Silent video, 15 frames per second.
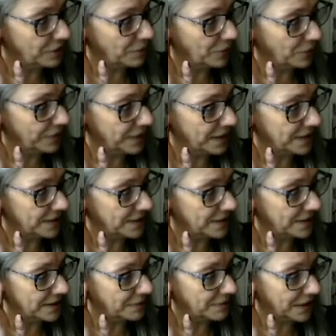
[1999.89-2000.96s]
but within a
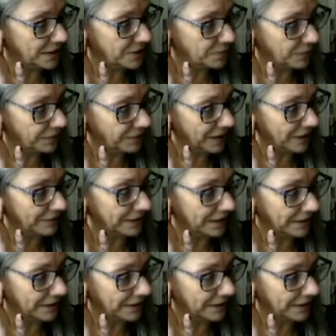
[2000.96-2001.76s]
system that is profoundly